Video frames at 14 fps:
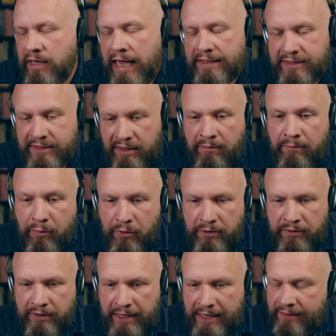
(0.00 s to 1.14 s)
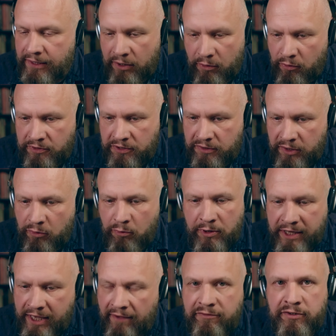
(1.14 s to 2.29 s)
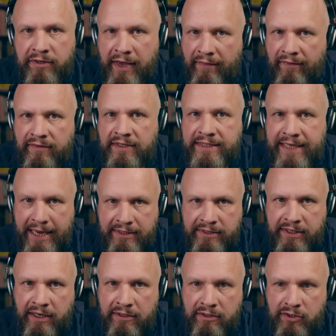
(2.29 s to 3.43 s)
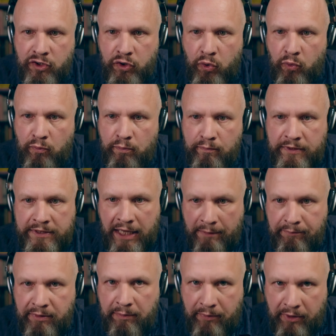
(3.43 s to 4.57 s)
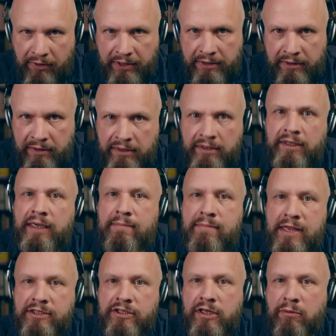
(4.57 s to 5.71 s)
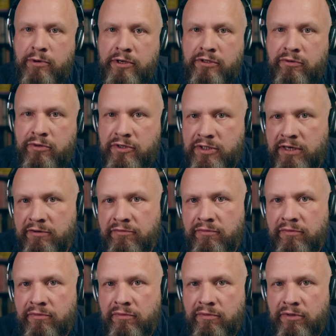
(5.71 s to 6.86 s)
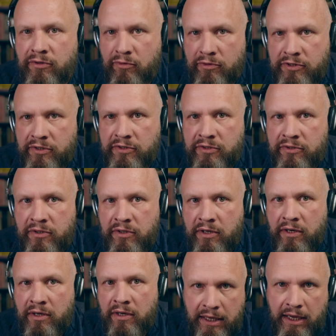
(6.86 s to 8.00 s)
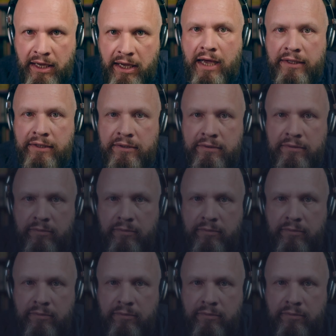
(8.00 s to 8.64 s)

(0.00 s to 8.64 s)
At some point in the audit, you will have to gather the data. So start preparing immediately when you receive the notice. And